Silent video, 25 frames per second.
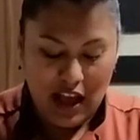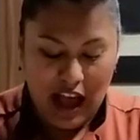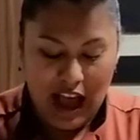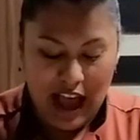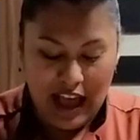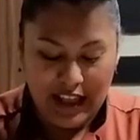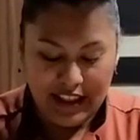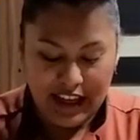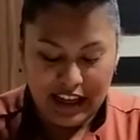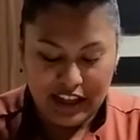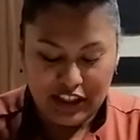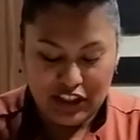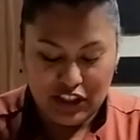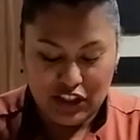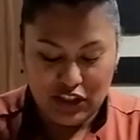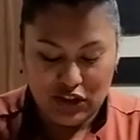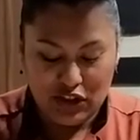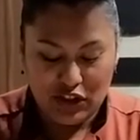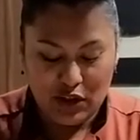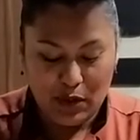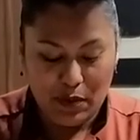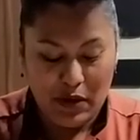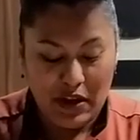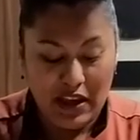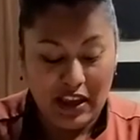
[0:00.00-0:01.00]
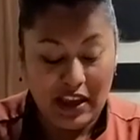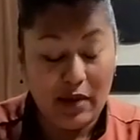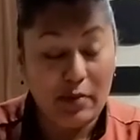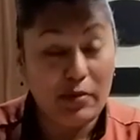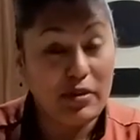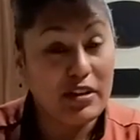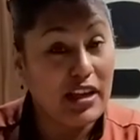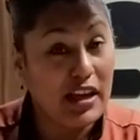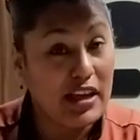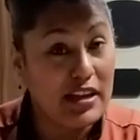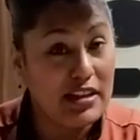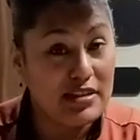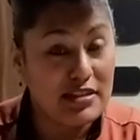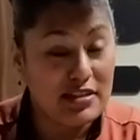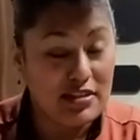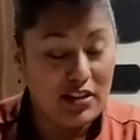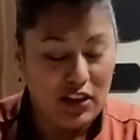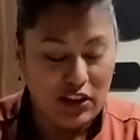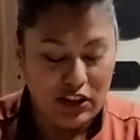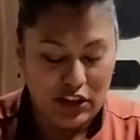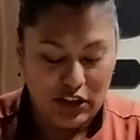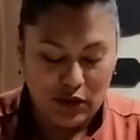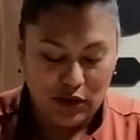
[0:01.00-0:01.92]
I like to use the pink Himalayan salt.